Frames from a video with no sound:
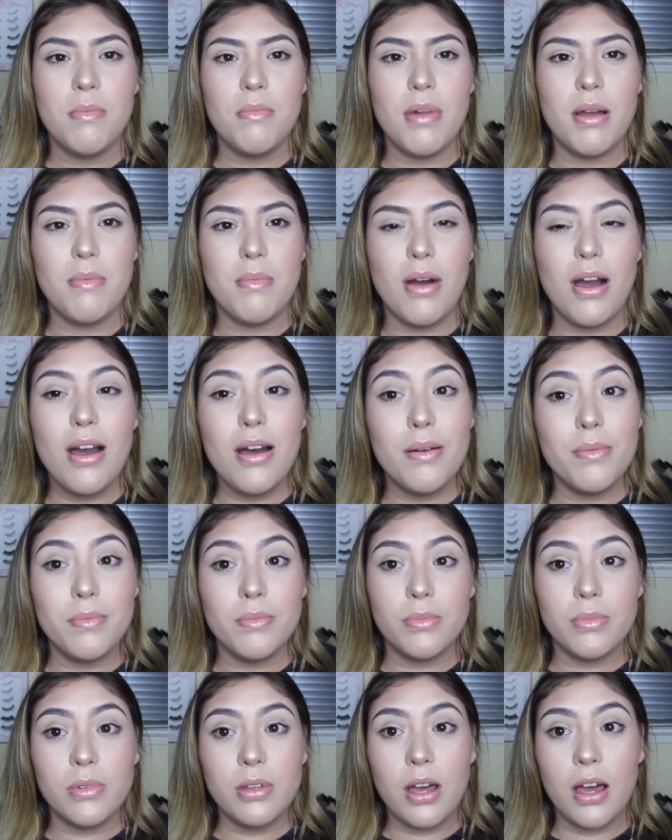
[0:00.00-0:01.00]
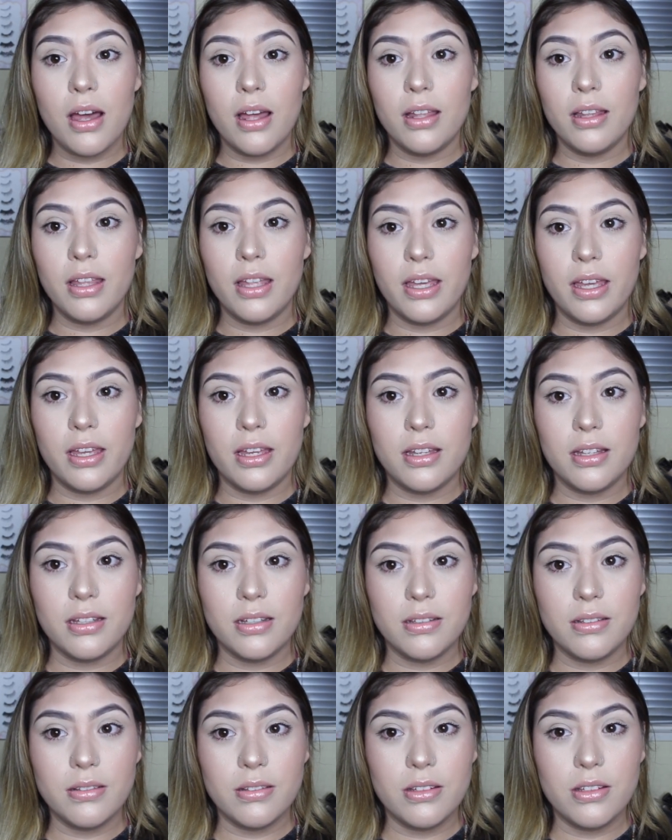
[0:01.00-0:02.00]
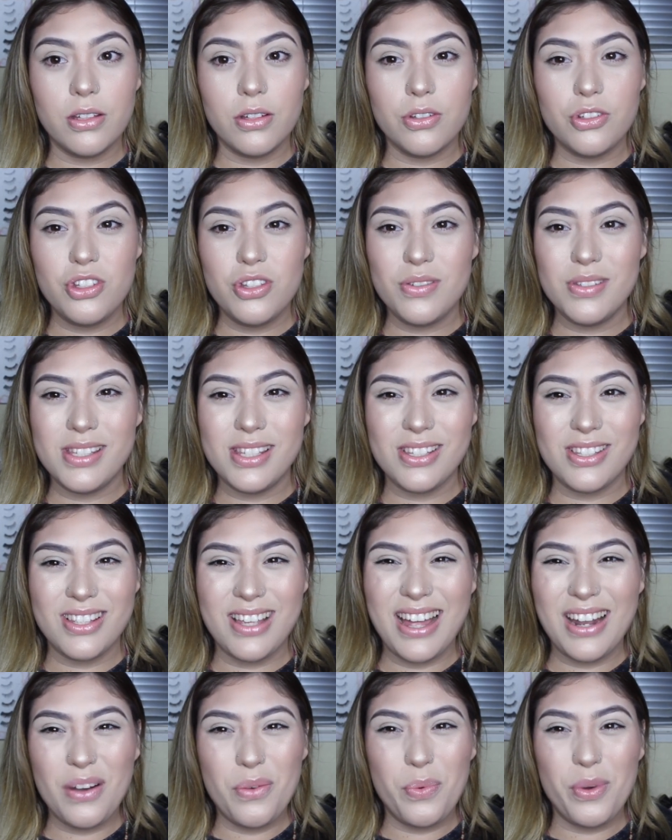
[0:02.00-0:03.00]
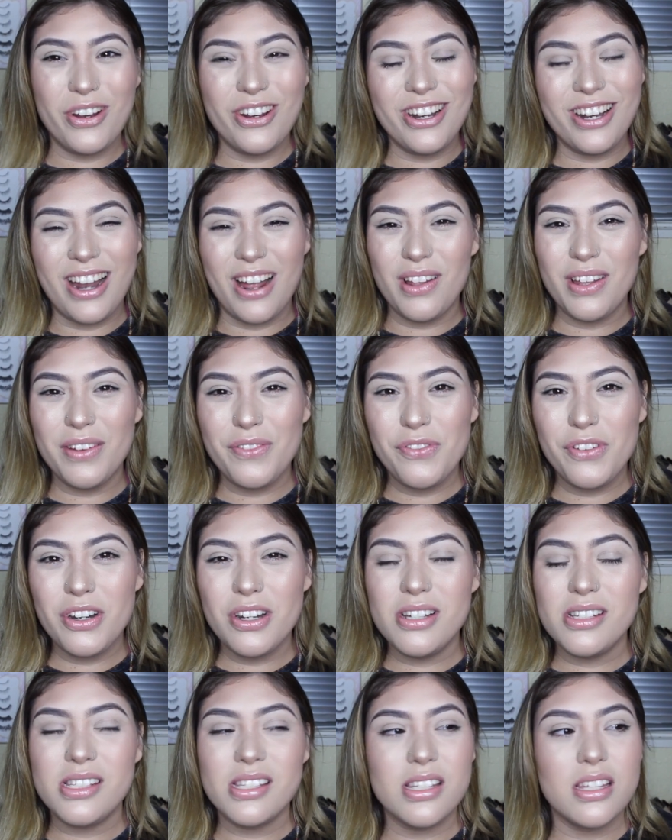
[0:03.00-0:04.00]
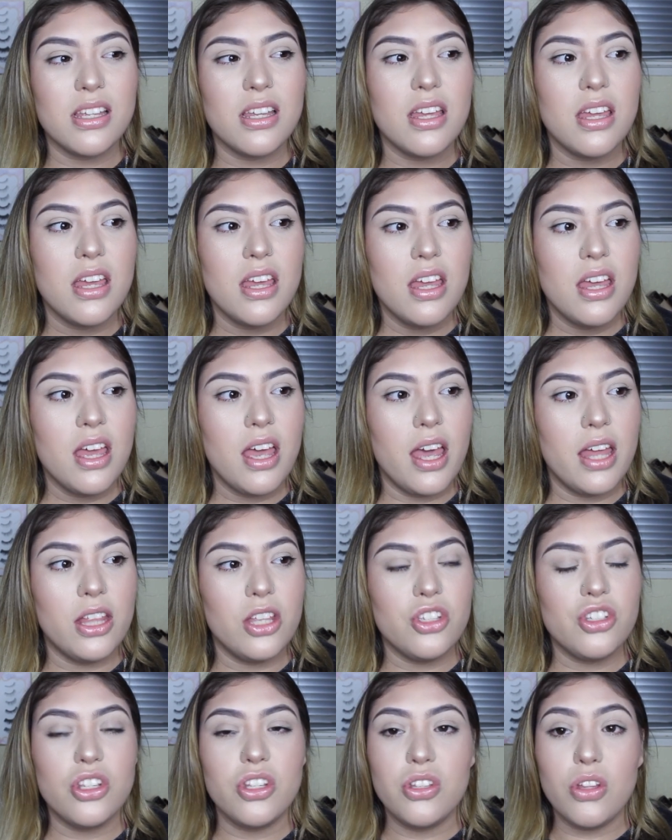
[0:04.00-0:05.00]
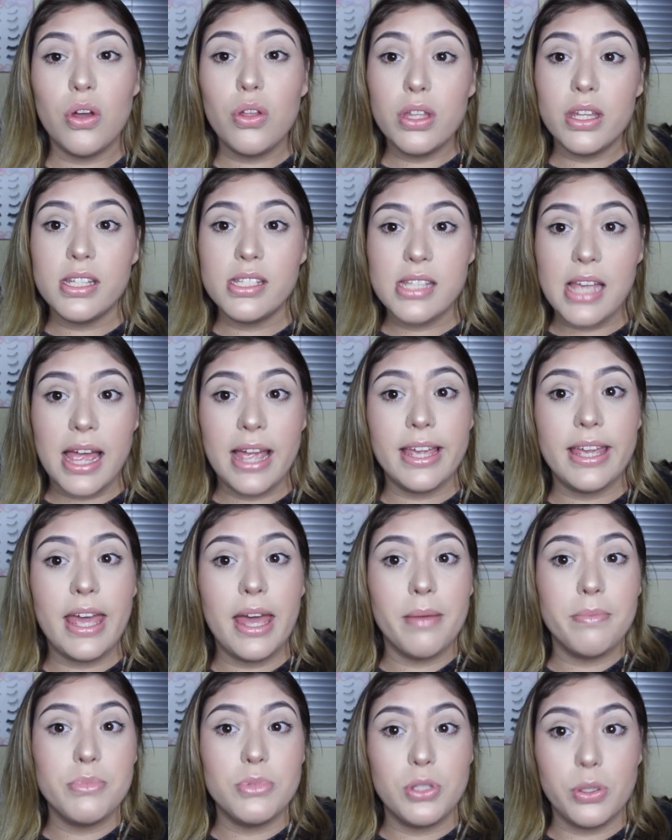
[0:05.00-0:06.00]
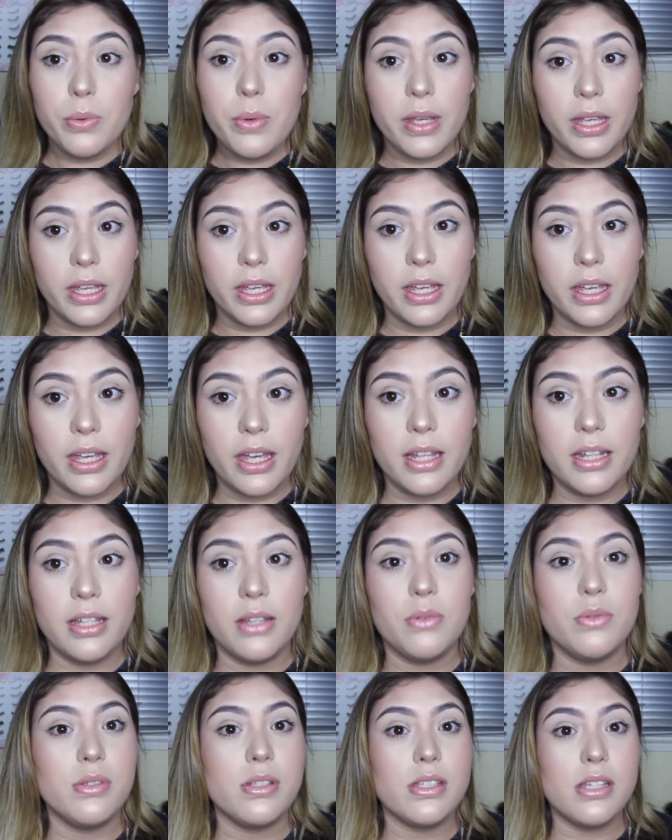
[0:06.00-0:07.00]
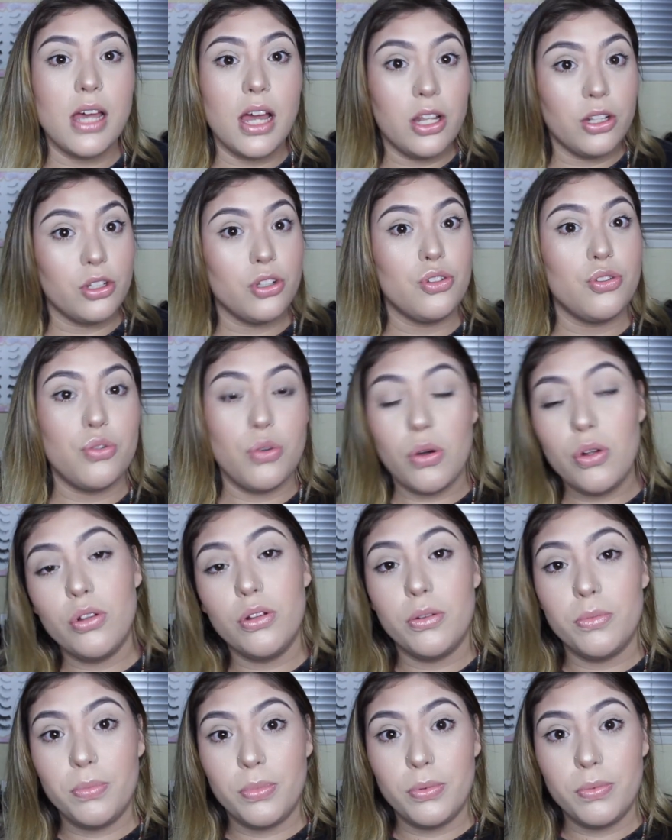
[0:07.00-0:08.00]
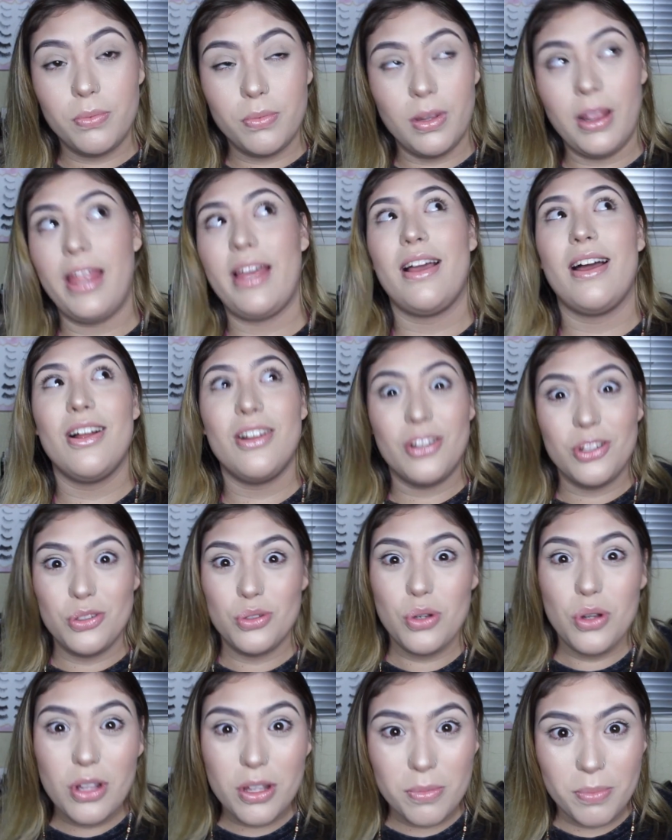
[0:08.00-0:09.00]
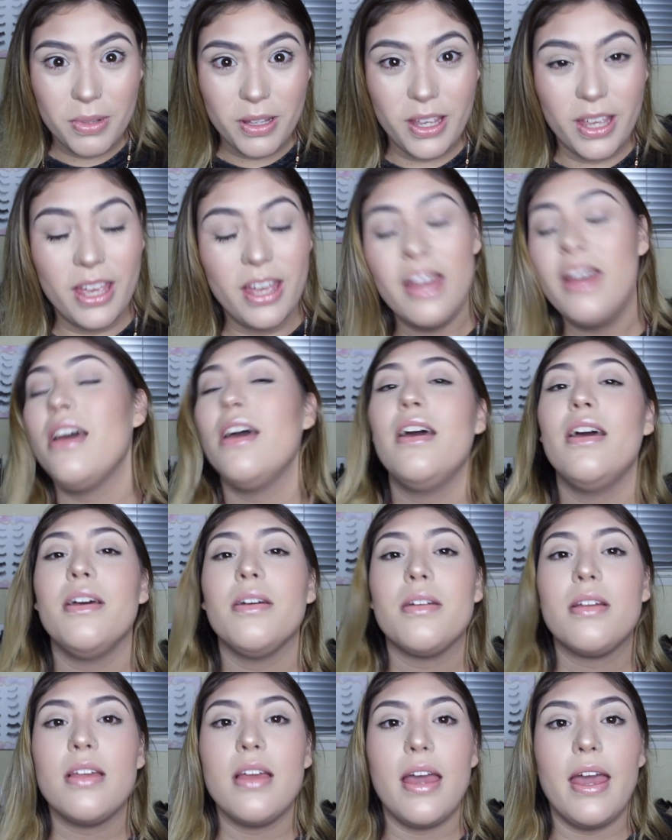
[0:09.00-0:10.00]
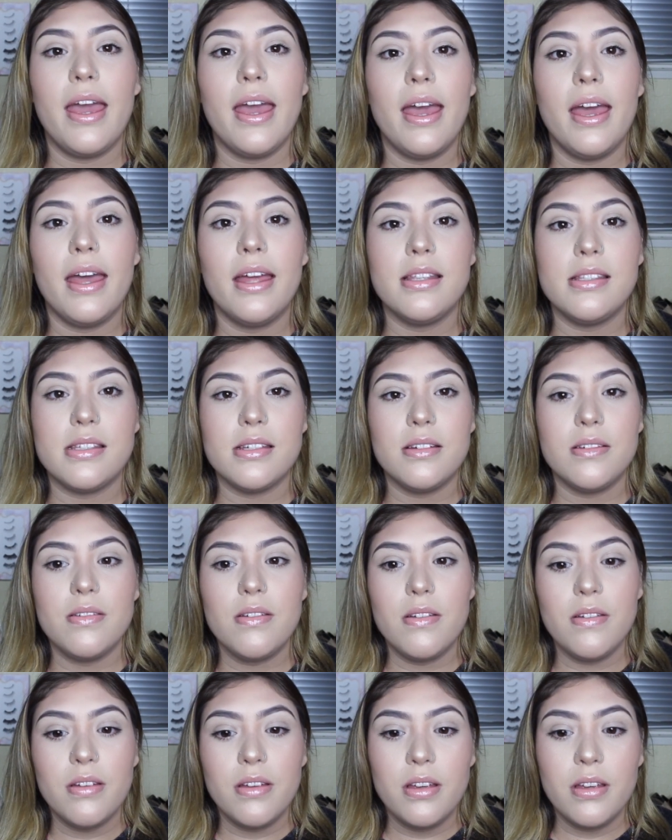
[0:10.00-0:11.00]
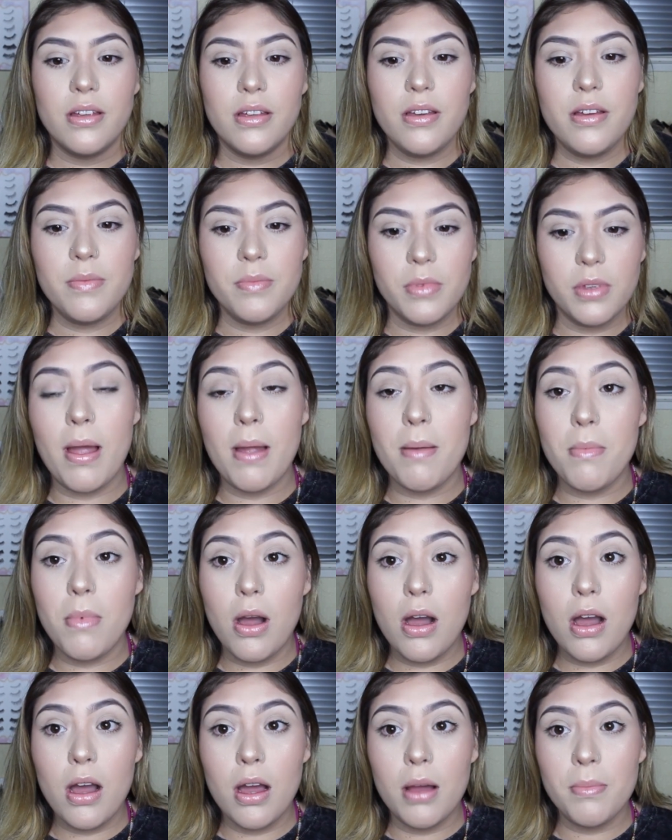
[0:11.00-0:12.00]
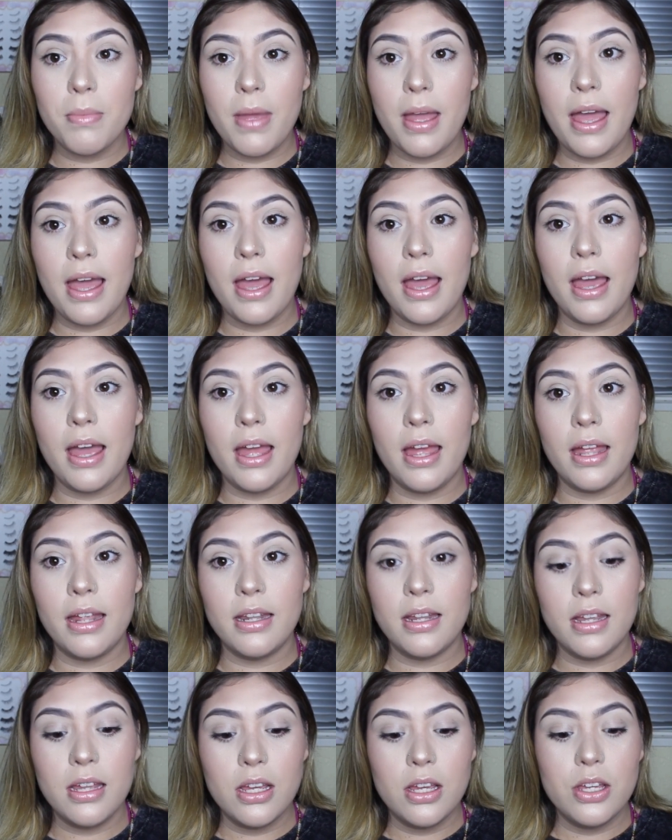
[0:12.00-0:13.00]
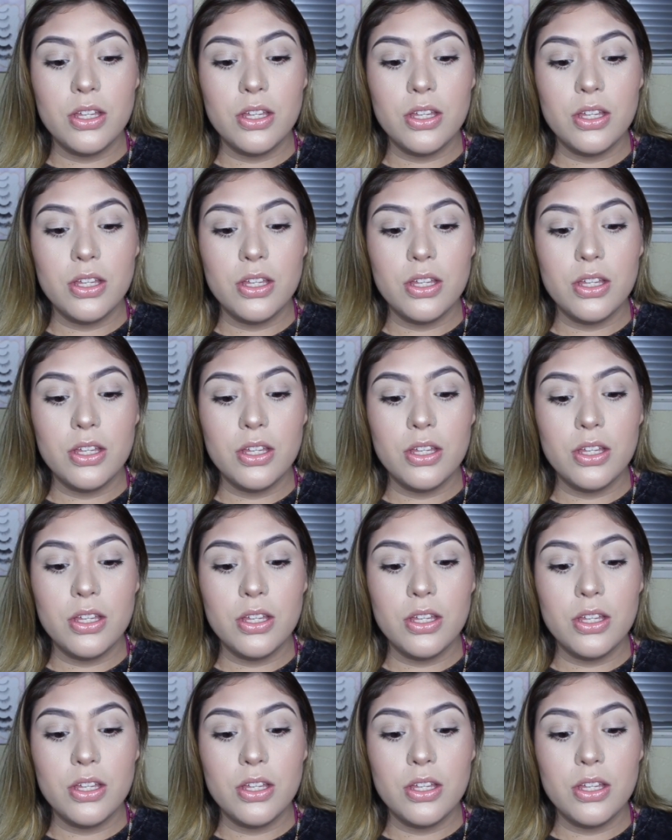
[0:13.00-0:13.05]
mom got, like, you know, she was like, kind of weirded out at first. And then she noticed I kept doing it. And it was uncontrollably. And my mom had